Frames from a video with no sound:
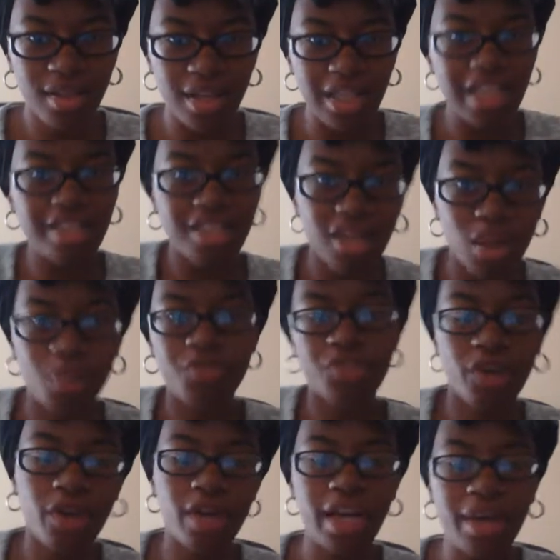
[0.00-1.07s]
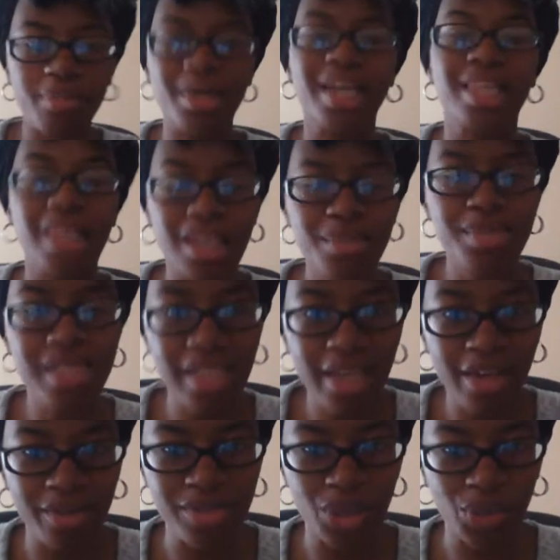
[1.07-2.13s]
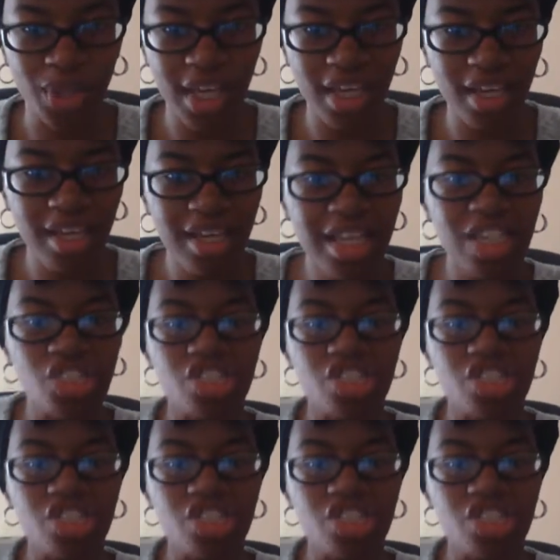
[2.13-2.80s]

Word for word: Let them figure it out by themselves, okay?